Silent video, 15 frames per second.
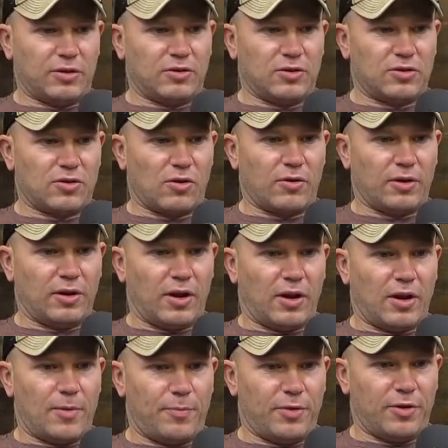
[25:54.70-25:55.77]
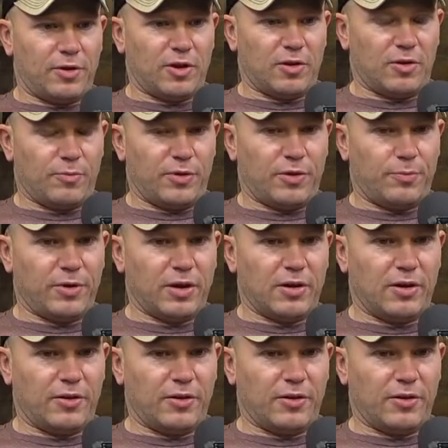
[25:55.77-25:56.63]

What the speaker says: his starting lineup at the beginning